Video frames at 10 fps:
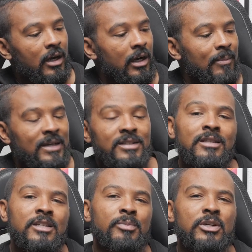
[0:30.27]
I sent
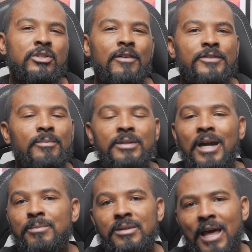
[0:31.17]
these books off
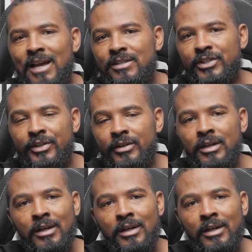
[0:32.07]
sometime last year,